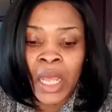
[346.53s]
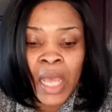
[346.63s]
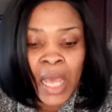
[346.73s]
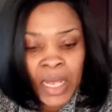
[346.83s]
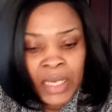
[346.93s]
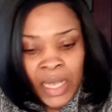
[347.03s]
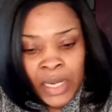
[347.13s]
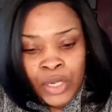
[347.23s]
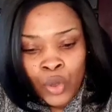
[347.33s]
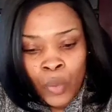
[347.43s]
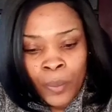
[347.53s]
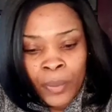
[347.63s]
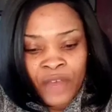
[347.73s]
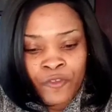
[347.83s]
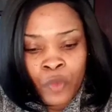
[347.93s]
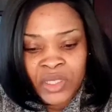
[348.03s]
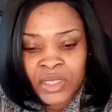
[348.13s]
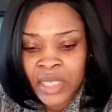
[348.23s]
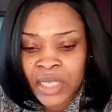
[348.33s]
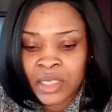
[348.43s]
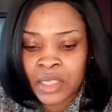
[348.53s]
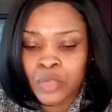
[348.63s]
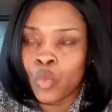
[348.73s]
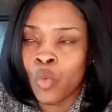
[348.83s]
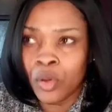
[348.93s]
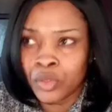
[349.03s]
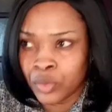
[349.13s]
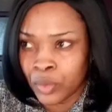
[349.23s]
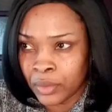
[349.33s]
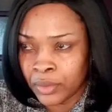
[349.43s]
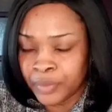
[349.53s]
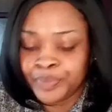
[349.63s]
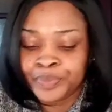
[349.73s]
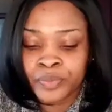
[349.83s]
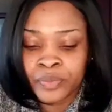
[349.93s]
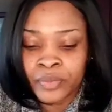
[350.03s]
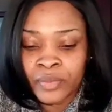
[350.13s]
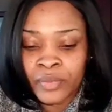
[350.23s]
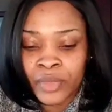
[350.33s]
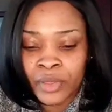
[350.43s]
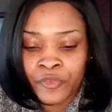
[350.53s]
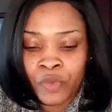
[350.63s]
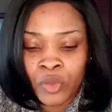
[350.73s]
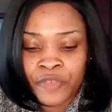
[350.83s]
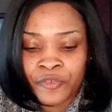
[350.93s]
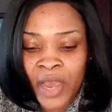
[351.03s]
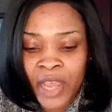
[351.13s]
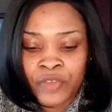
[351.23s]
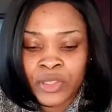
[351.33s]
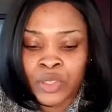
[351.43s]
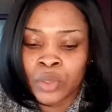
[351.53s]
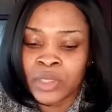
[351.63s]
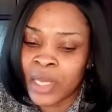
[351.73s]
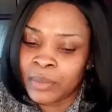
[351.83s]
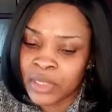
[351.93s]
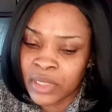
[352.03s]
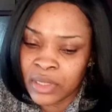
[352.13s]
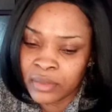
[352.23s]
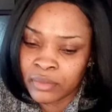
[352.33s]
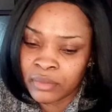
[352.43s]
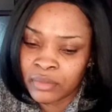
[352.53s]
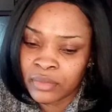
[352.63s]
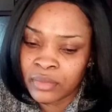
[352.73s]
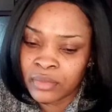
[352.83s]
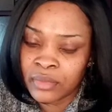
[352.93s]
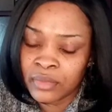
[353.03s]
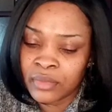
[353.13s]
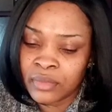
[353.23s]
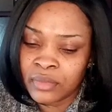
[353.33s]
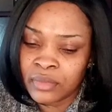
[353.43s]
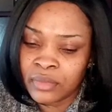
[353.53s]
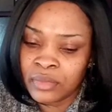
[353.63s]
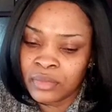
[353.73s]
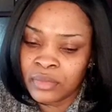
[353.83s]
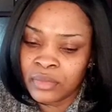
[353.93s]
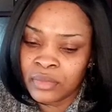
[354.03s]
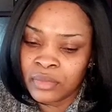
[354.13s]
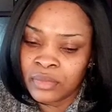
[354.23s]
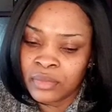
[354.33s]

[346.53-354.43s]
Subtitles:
And then number 46 is Warsaw. 45 is Northampton. I'm